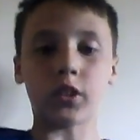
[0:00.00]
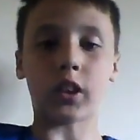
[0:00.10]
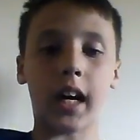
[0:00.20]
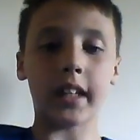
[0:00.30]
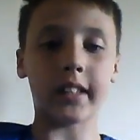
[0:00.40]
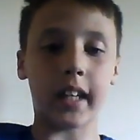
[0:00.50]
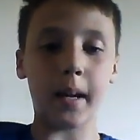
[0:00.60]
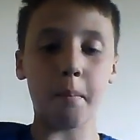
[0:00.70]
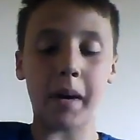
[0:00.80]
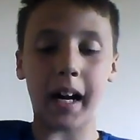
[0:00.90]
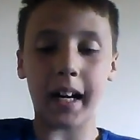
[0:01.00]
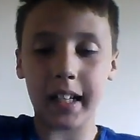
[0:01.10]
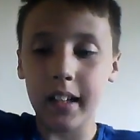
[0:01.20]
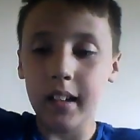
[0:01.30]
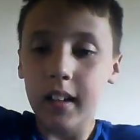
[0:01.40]
so guys, I am
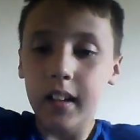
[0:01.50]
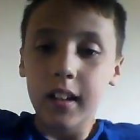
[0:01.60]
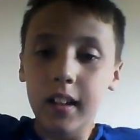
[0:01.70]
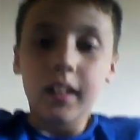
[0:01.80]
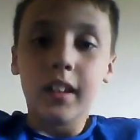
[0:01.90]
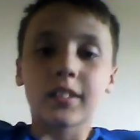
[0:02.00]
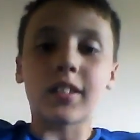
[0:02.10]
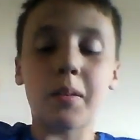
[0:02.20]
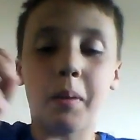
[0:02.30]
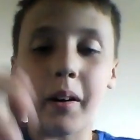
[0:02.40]
back. Sorry